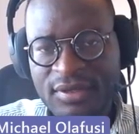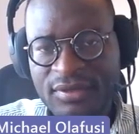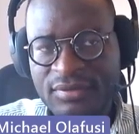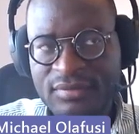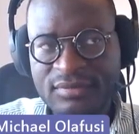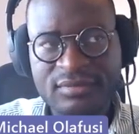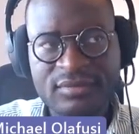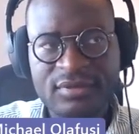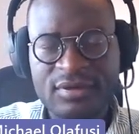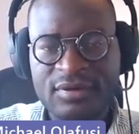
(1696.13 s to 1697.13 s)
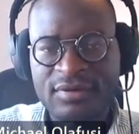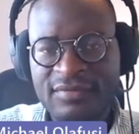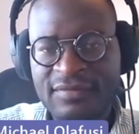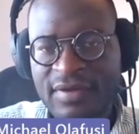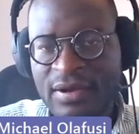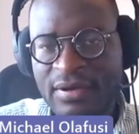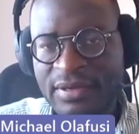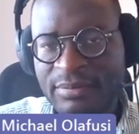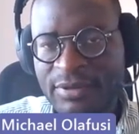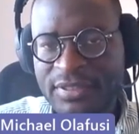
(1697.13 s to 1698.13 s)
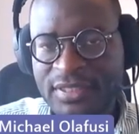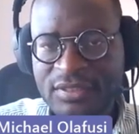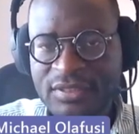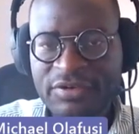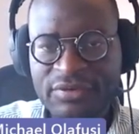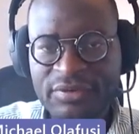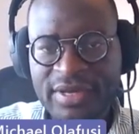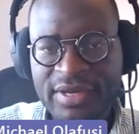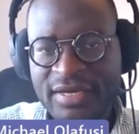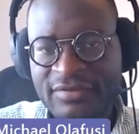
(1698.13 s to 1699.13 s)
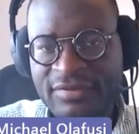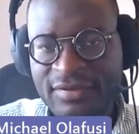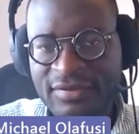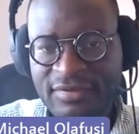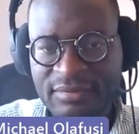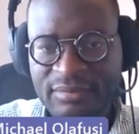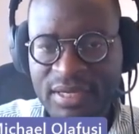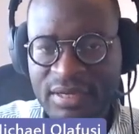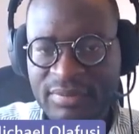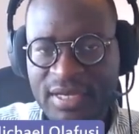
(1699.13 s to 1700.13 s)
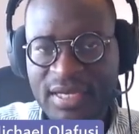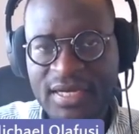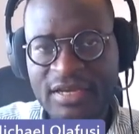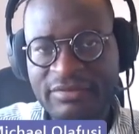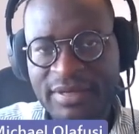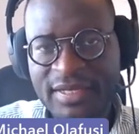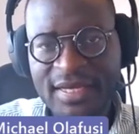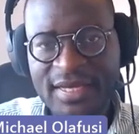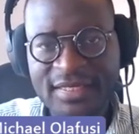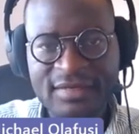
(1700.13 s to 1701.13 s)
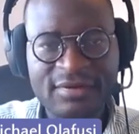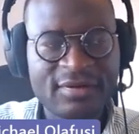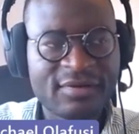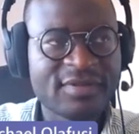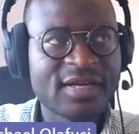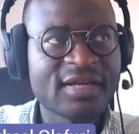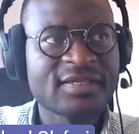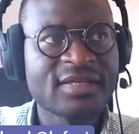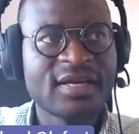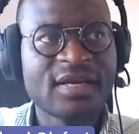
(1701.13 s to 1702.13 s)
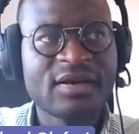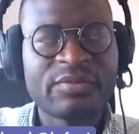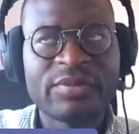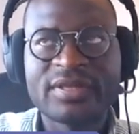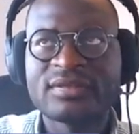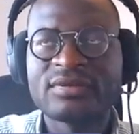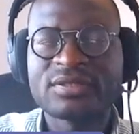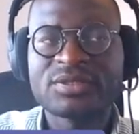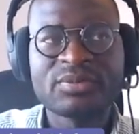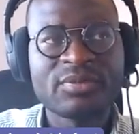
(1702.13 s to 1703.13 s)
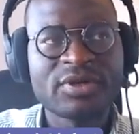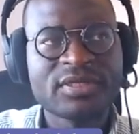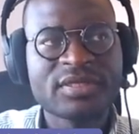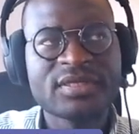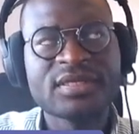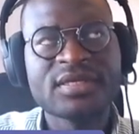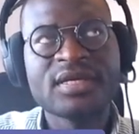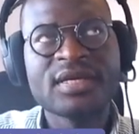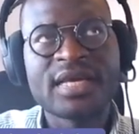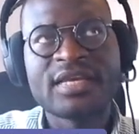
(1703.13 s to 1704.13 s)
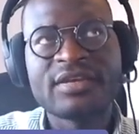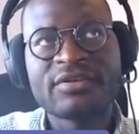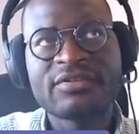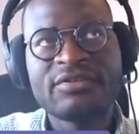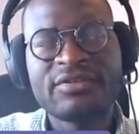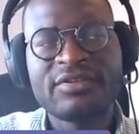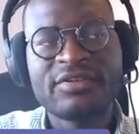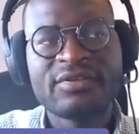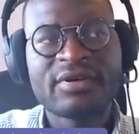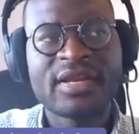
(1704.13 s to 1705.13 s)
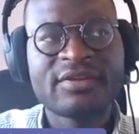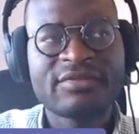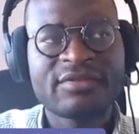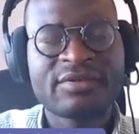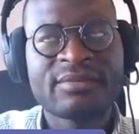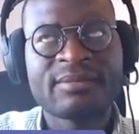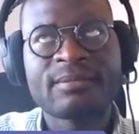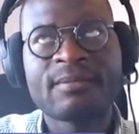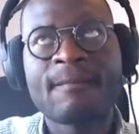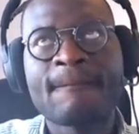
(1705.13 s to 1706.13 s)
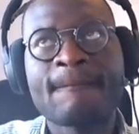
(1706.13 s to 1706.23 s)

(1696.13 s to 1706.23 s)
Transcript: you know, of how he built a toy store analysis in Power BI. And he explained that he did all of that with not so much, like he just used his knowledge from